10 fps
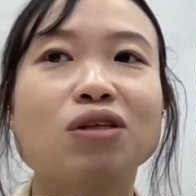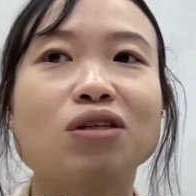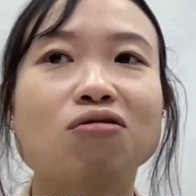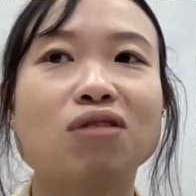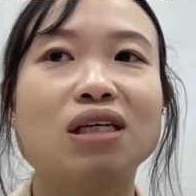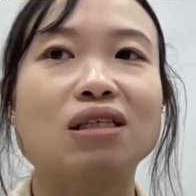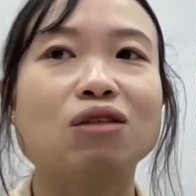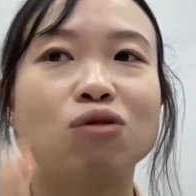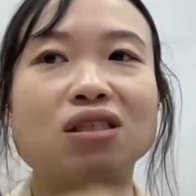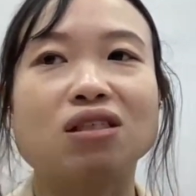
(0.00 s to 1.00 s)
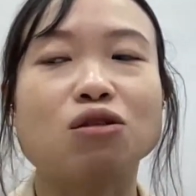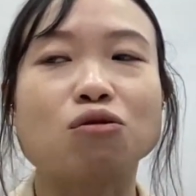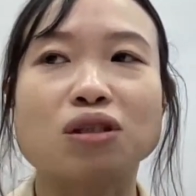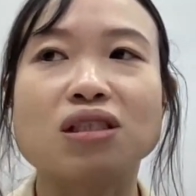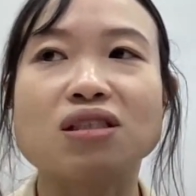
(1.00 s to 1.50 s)
we know that this one is
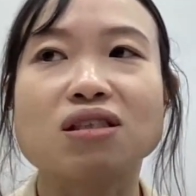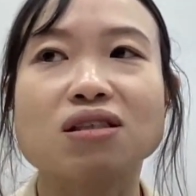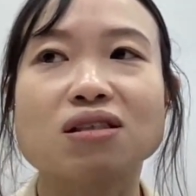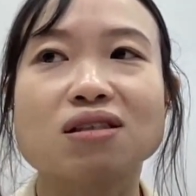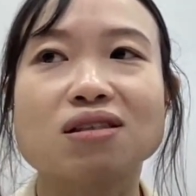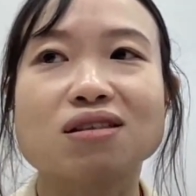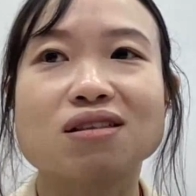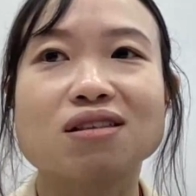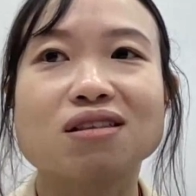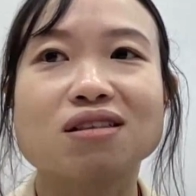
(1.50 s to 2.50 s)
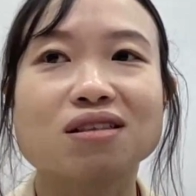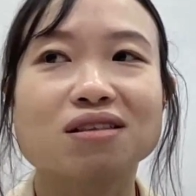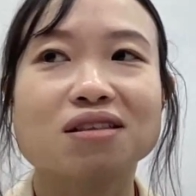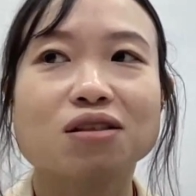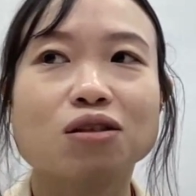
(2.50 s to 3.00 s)
useless.
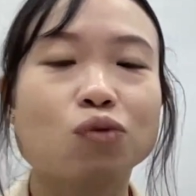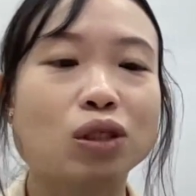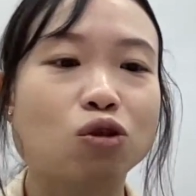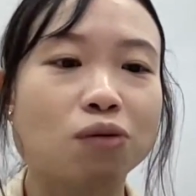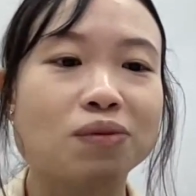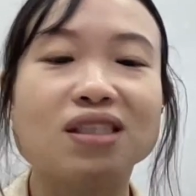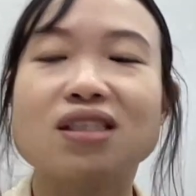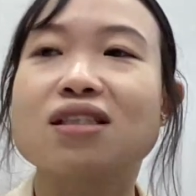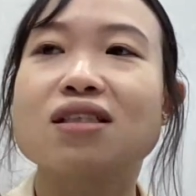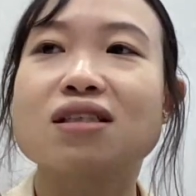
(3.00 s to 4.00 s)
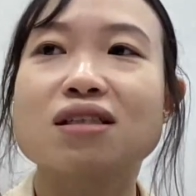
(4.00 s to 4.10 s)
So we drop this.